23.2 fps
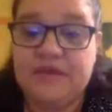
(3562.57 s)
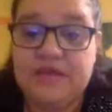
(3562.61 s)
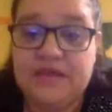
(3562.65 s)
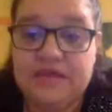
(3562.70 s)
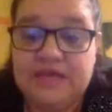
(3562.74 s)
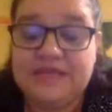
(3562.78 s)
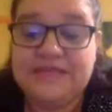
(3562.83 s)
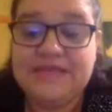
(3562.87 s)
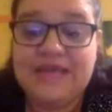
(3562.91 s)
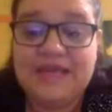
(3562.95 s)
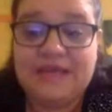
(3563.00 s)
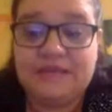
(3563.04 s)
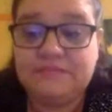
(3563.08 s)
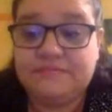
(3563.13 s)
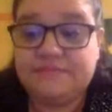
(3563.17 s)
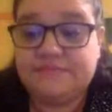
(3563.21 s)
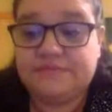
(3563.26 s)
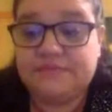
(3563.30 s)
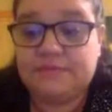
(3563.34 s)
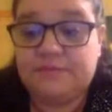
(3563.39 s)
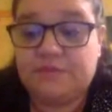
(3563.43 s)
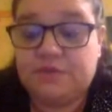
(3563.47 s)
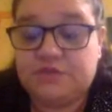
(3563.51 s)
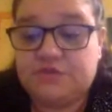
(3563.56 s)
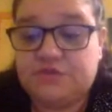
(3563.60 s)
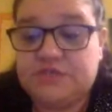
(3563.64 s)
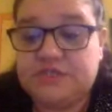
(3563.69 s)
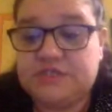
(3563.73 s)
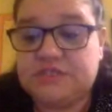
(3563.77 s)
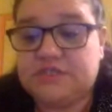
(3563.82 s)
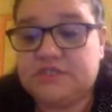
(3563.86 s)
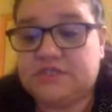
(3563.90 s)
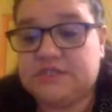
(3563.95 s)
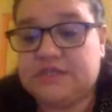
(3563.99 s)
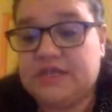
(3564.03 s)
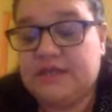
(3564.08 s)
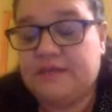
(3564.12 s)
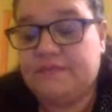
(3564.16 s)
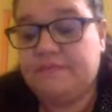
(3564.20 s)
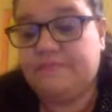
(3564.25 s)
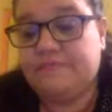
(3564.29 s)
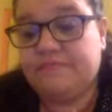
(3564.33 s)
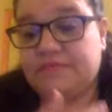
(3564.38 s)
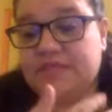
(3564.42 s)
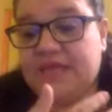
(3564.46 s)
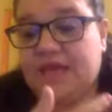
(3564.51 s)
Yeah, moderates.
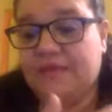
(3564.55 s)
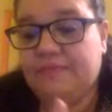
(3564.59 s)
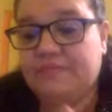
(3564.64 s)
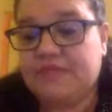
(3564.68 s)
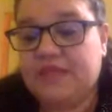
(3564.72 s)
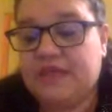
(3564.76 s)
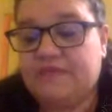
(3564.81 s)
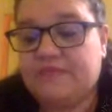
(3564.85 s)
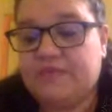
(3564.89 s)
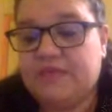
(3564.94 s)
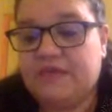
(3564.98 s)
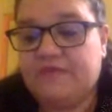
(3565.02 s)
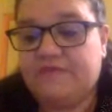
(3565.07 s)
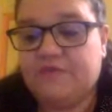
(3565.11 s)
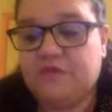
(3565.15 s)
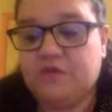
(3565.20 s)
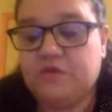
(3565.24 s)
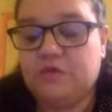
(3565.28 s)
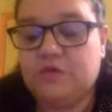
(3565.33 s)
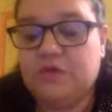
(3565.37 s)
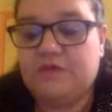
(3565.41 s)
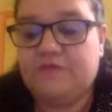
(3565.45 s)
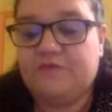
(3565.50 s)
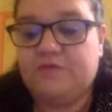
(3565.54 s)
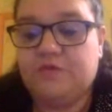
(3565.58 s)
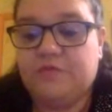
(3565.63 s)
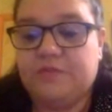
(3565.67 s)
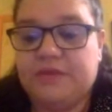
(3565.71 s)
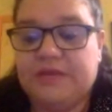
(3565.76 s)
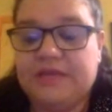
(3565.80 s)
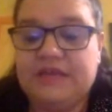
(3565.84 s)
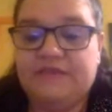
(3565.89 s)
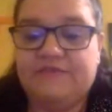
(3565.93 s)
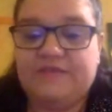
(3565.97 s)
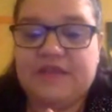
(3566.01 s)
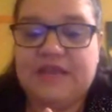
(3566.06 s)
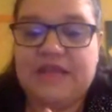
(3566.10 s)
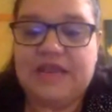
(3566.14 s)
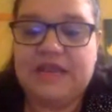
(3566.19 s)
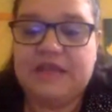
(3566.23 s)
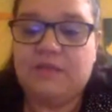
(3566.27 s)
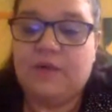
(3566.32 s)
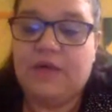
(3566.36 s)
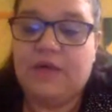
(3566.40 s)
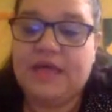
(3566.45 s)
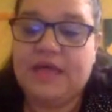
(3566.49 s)
If you believe in any
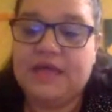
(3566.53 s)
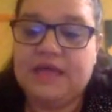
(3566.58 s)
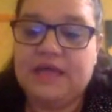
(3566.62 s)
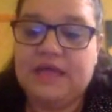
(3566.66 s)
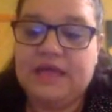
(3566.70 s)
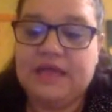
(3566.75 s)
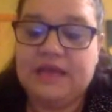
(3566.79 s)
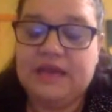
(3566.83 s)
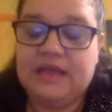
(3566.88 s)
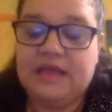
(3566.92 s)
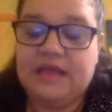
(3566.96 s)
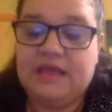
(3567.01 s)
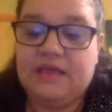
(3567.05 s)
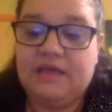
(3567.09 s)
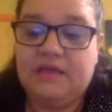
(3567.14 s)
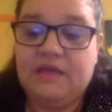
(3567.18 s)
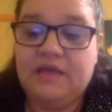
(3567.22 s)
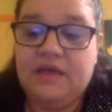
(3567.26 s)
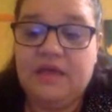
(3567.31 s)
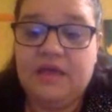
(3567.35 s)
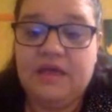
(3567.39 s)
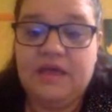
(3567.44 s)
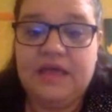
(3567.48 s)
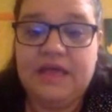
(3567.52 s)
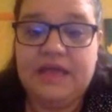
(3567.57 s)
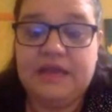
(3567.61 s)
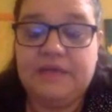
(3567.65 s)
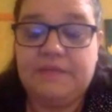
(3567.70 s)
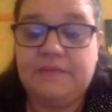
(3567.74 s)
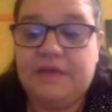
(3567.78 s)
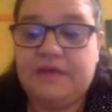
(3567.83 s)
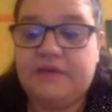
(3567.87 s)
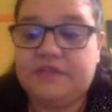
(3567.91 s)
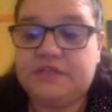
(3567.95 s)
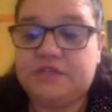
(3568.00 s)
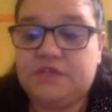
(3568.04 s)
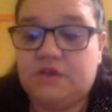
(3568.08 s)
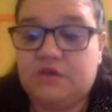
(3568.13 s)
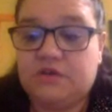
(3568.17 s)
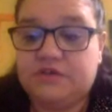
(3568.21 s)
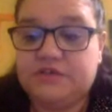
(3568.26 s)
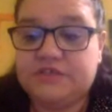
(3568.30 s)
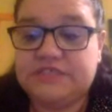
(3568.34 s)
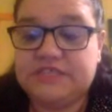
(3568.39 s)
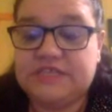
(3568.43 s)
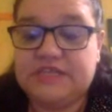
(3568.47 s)
way in a
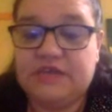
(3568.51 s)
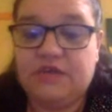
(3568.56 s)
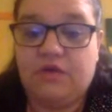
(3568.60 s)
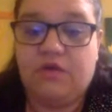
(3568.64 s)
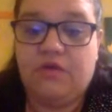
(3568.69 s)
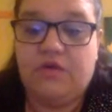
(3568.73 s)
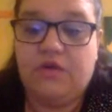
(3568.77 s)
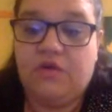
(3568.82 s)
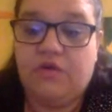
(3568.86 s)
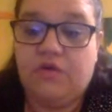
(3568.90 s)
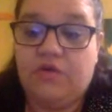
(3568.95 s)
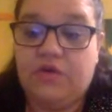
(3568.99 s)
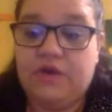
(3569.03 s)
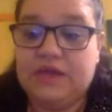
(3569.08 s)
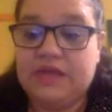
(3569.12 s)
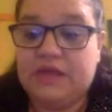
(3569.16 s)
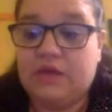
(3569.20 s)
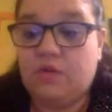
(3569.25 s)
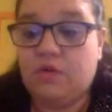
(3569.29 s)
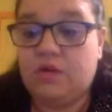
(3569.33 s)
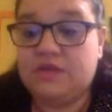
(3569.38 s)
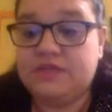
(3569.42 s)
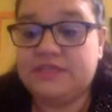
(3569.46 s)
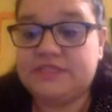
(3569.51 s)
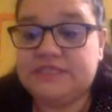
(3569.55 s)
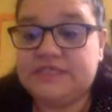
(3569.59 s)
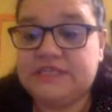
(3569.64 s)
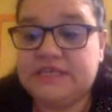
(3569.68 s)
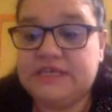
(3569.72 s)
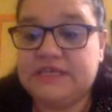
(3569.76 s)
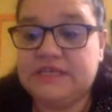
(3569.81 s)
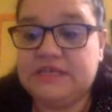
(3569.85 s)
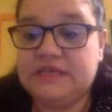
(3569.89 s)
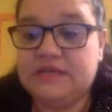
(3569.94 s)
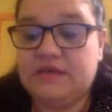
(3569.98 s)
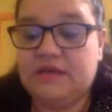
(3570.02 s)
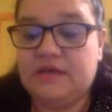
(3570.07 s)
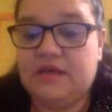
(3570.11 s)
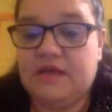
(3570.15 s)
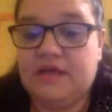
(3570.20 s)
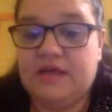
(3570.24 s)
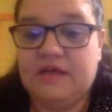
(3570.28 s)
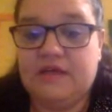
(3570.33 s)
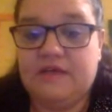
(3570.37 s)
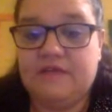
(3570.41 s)
meritocracy or an equality of